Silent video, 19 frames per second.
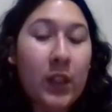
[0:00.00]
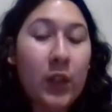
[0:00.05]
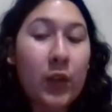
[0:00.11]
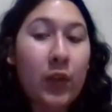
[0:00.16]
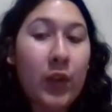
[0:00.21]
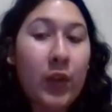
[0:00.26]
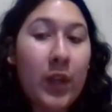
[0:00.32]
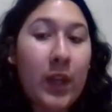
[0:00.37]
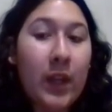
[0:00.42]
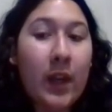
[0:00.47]

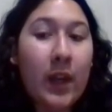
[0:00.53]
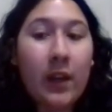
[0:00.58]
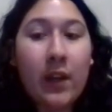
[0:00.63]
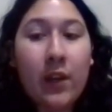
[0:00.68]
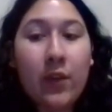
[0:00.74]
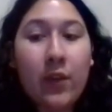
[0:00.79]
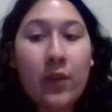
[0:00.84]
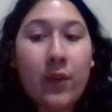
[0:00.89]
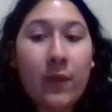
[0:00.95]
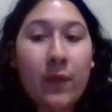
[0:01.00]
looking at
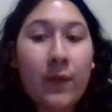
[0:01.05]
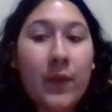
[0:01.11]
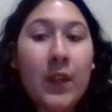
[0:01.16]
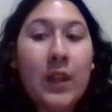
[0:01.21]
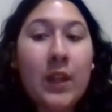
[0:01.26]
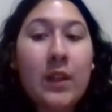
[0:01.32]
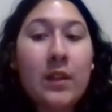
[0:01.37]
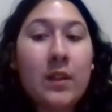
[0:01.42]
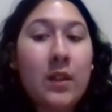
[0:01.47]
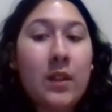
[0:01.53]
either the
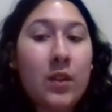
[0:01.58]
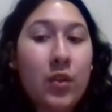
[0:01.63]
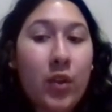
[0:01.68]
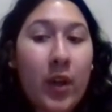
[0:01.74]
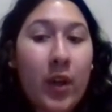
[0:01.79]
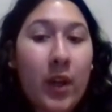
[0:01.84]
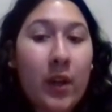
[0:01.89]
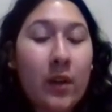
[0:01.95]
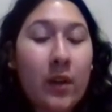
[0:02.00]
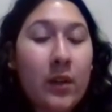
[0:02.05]
fetus, the
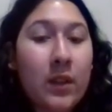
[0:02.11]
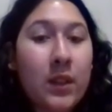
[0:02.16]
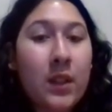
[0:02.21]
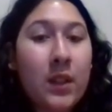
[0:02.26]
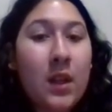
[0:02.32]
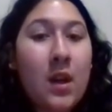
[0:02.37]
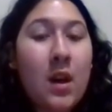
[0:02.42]
child,